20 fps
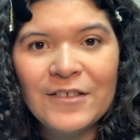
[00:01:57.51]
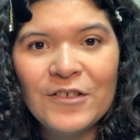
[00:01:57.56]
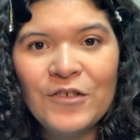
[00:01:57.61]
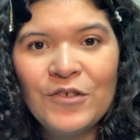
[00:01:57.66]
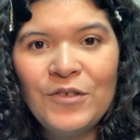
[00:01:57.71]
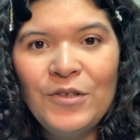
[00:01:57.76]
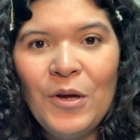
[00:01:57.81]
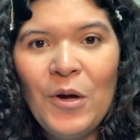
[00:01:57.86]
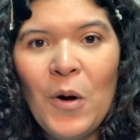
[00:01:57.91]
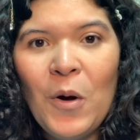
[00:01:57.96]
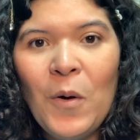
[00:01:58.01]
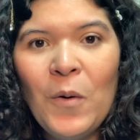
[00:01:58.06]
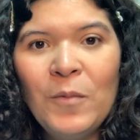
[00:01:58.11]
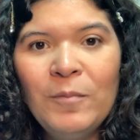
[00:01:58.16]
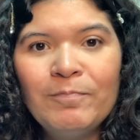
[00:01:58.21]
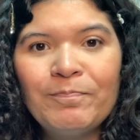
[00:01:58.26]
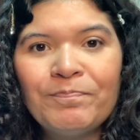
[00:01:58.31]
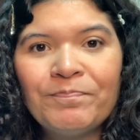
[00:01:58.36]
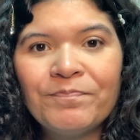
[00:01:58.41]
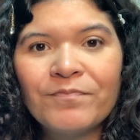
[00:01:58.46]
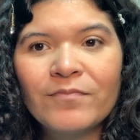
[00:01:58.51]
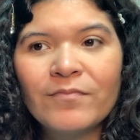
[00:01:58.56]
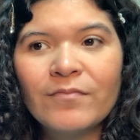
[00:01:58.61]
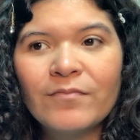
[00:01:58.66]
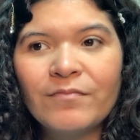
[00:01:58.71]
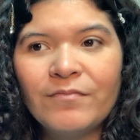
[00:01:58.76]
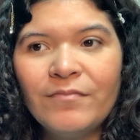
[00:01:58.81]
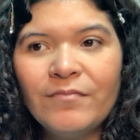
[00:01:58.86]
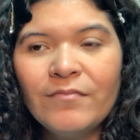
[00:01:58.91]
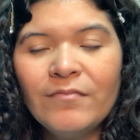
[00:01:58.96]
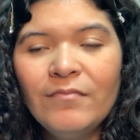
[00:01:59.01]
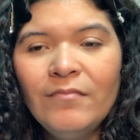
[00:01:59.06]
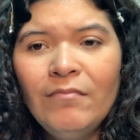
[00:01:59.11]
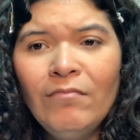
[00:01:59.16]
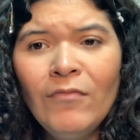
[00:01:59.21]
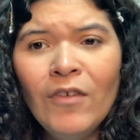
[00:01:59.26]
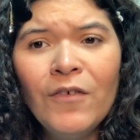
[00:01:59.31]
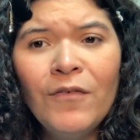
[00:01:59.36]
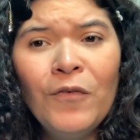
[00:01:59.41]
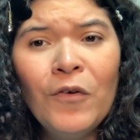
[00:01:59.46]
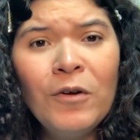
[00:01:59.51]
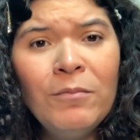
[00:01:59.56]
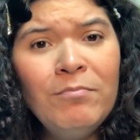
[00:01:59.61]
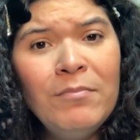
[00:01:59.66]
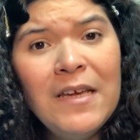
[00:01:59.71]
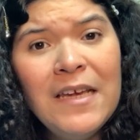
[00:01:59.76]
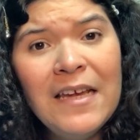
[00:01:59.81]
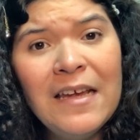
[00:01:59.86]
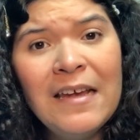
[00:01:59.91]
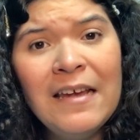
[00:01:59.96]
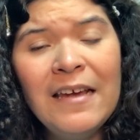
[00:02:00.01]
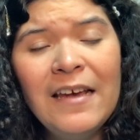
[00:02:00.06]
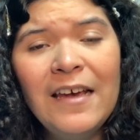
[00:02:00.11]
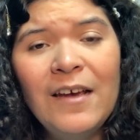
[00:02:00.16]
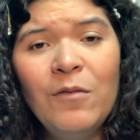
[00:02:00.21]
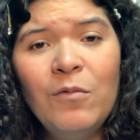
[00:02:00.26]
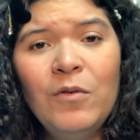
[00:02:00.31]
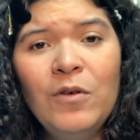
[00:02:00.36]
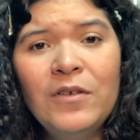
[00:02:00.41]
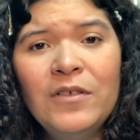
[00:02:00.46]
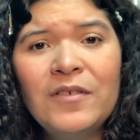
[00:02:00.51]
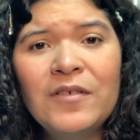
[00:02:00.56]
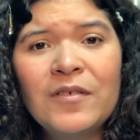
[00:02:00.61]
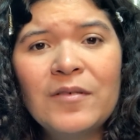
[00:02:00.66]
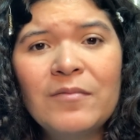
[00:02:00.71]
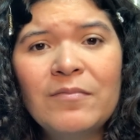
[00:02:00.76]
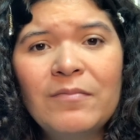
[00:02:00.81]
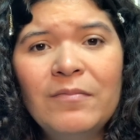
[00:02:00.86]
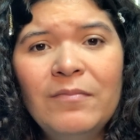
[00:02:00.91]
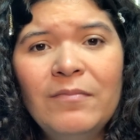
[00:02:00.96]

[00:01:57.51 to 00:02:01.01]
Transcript: so for me it was